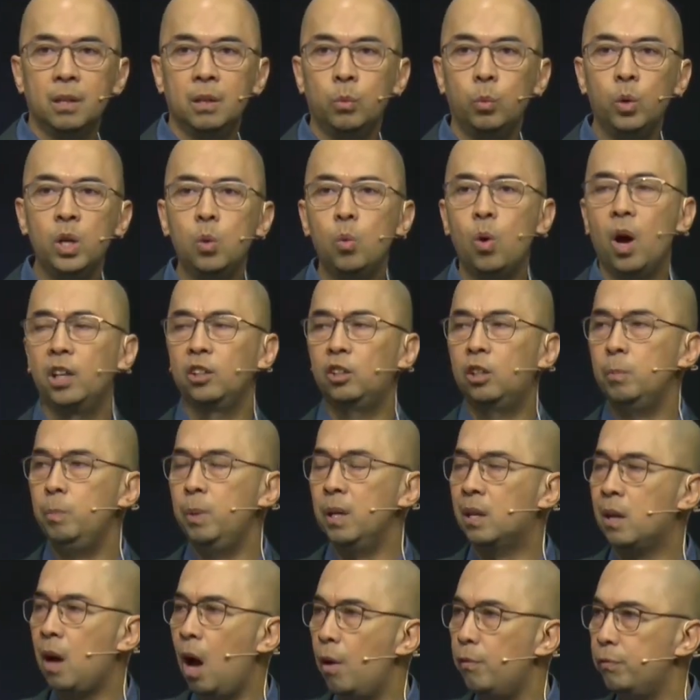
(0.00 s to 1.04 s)
We want to
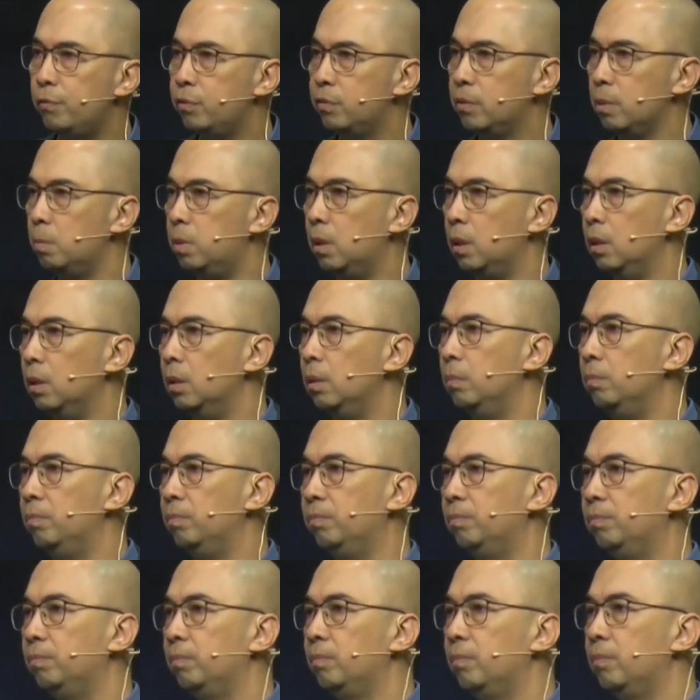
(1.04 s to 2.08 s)
be comfortable.
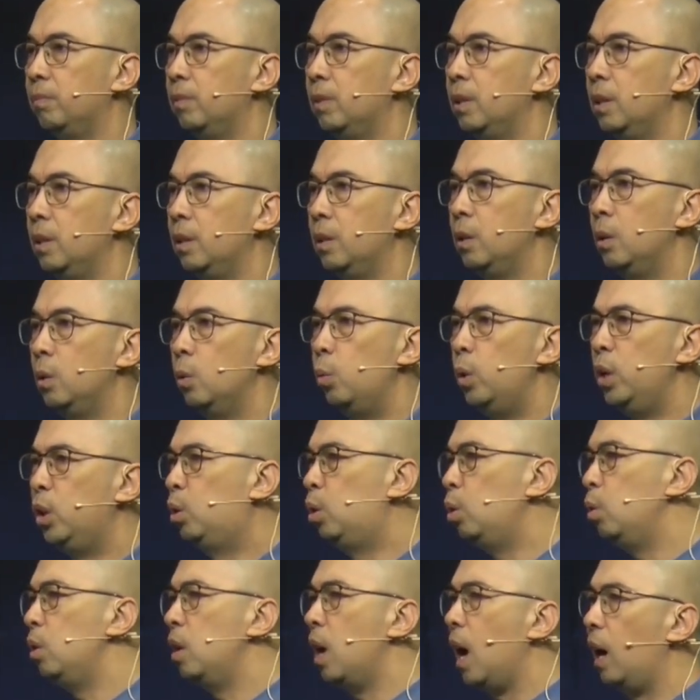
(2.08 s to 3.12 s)
We
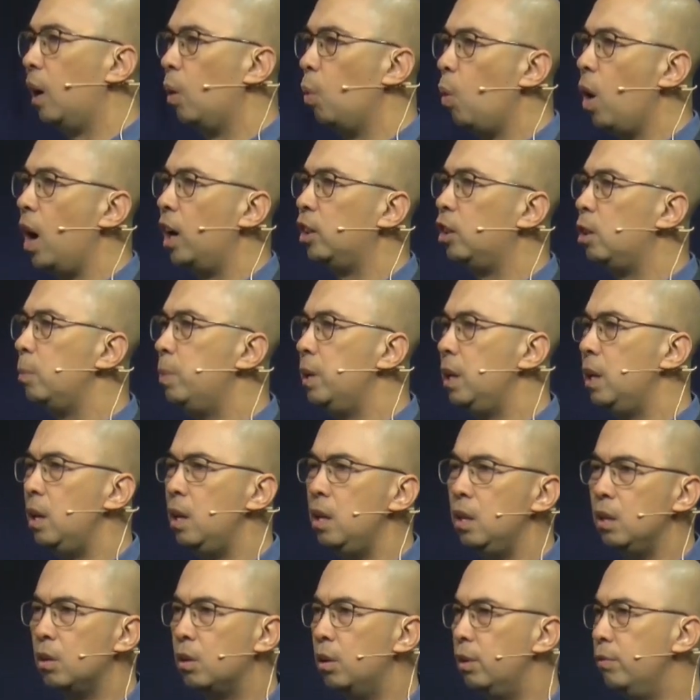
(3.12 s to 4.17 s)
do not want to be
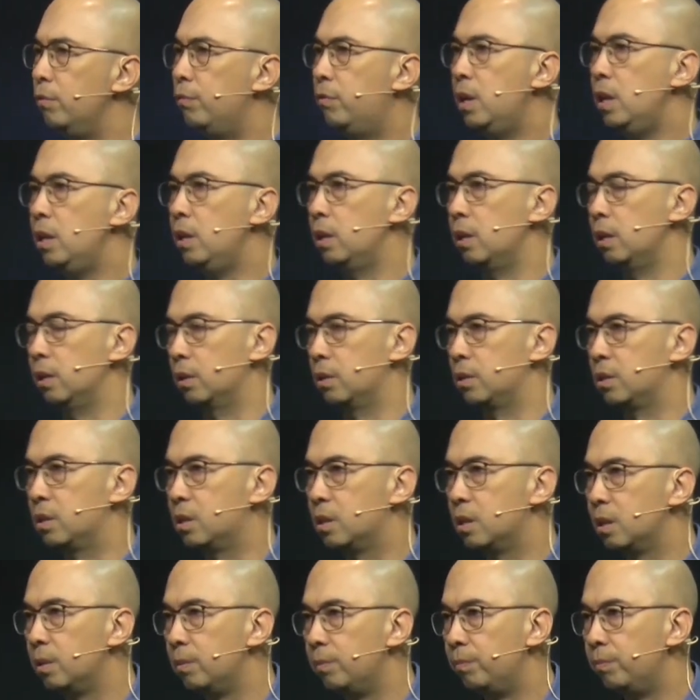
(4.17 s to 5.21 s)

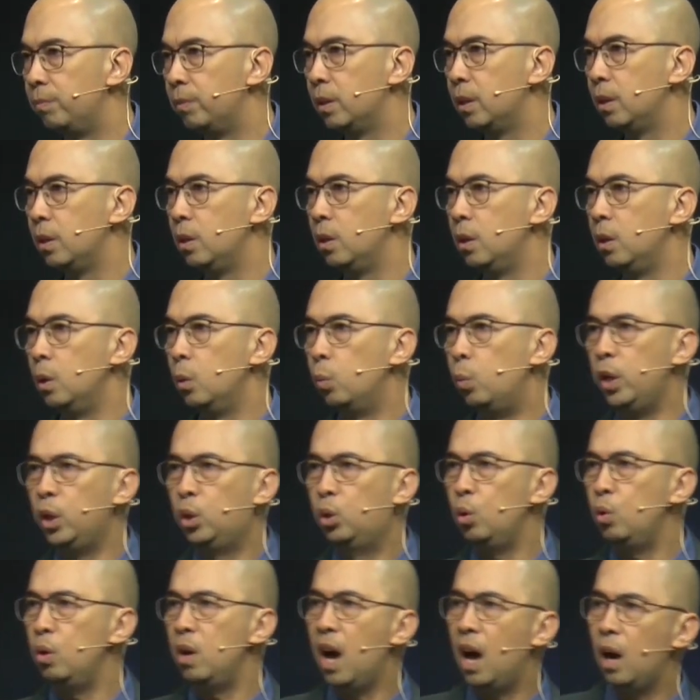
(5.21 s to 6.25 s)
inconvenienced. We
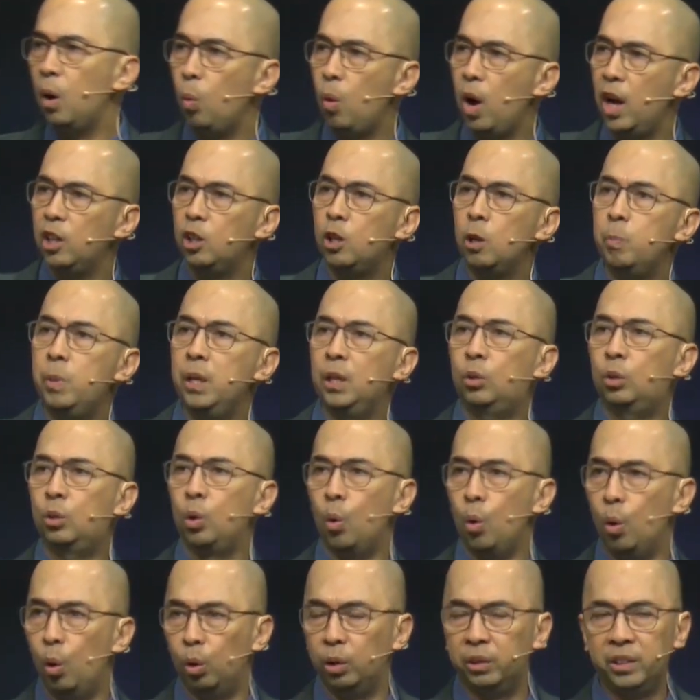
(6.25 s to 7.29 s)
do not want to be
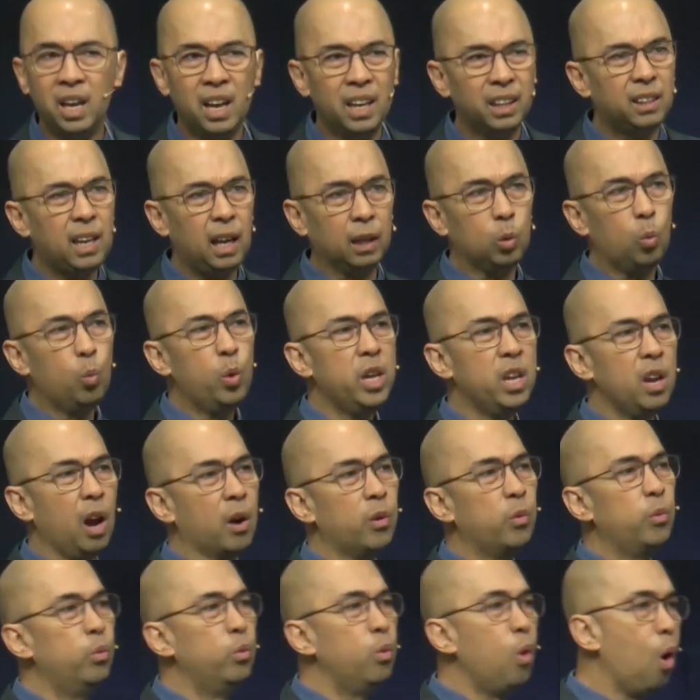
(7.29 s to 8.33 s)
told that we
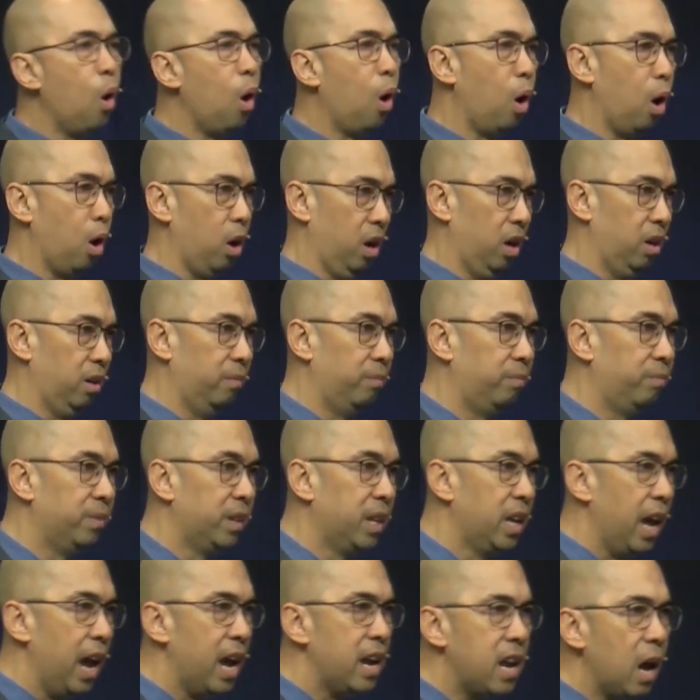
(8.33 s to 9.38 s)
are wrong
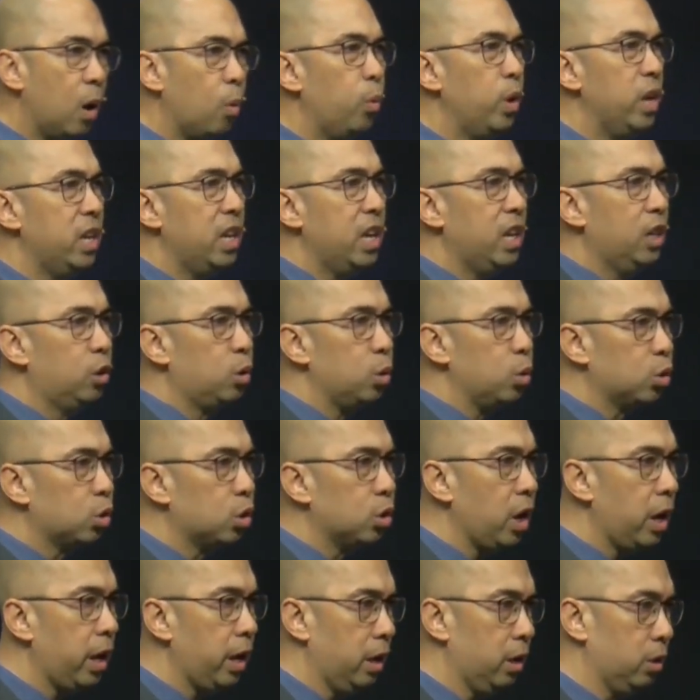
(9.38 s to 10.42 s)
and that we need to
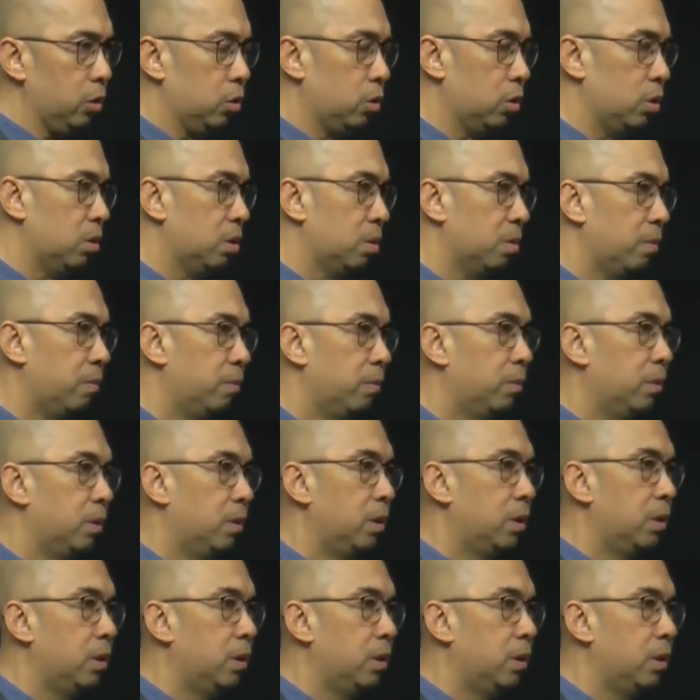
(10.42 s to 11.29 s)
change.